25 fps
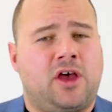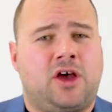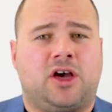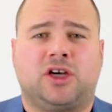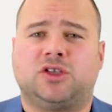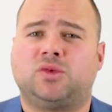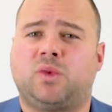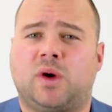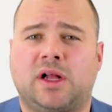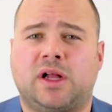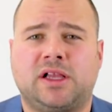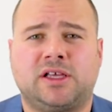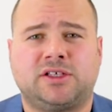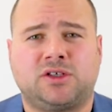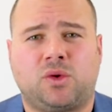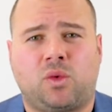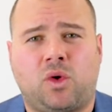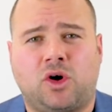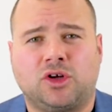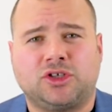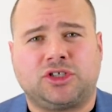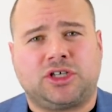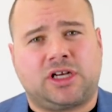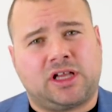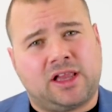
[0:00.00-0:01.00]
as well as a
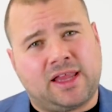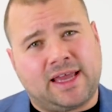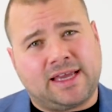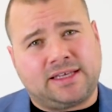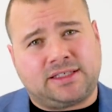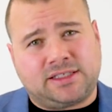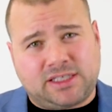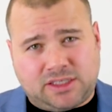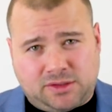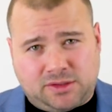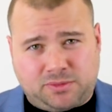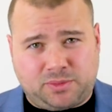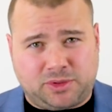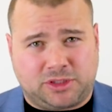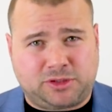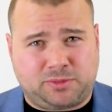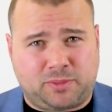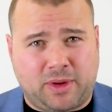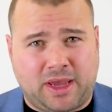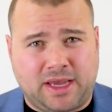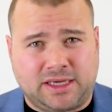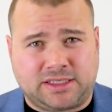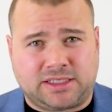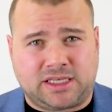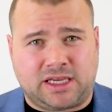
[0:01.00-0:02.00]
watch collecting
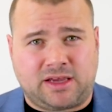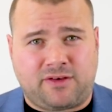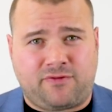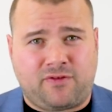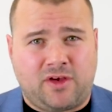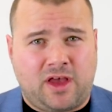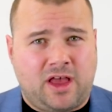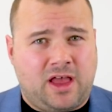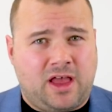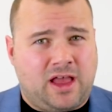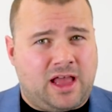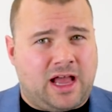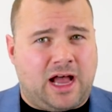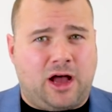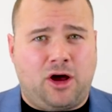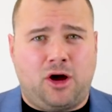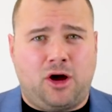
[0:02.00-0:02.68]
perspective. I